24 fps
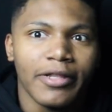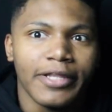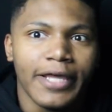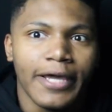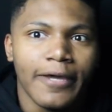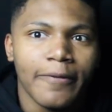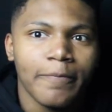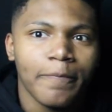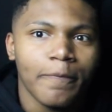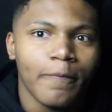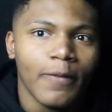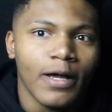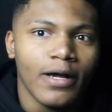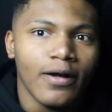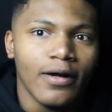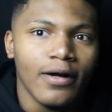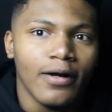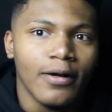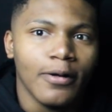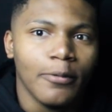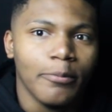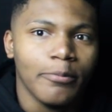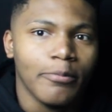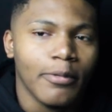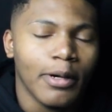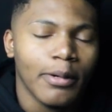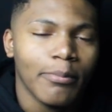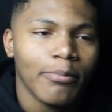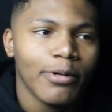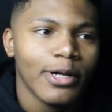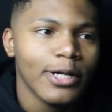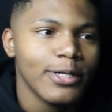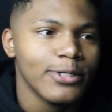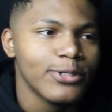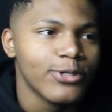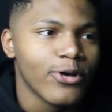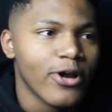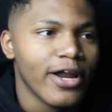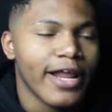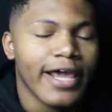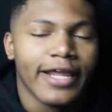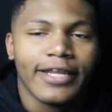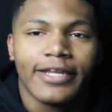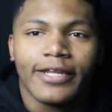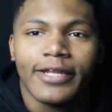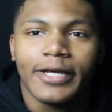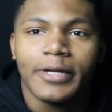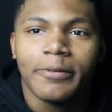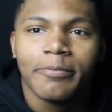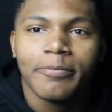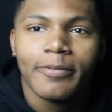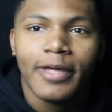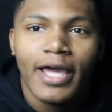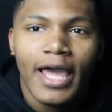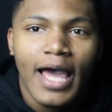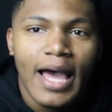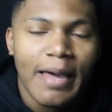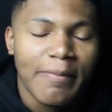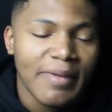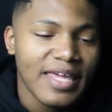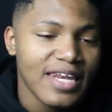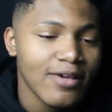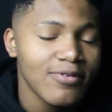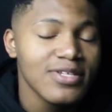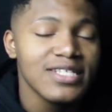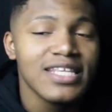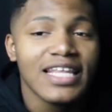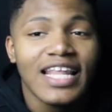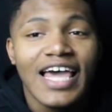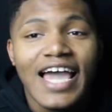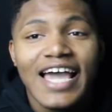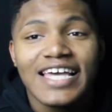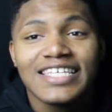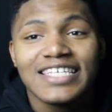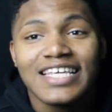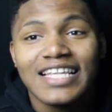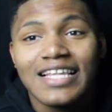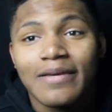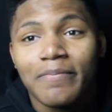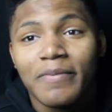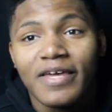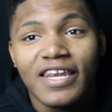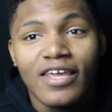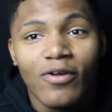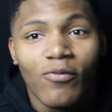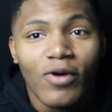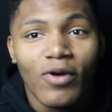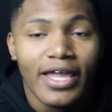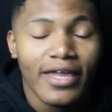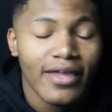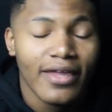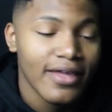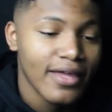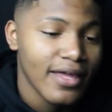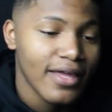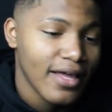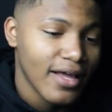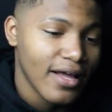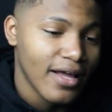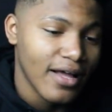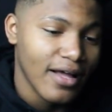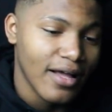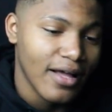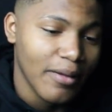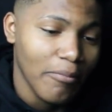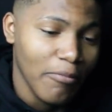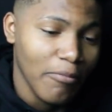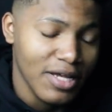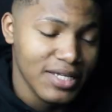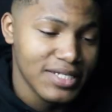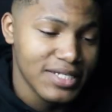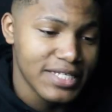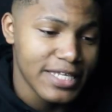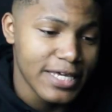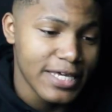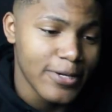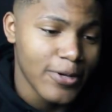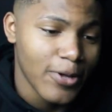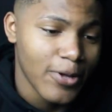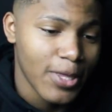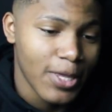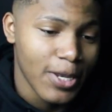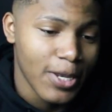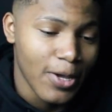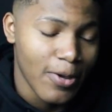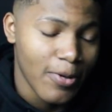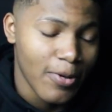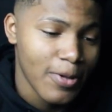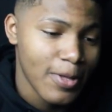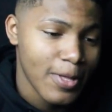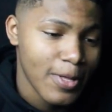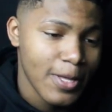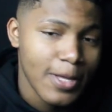about that. Uh, printer started acting up. I mean, it was the last clip anyway. Uh, but still, you know.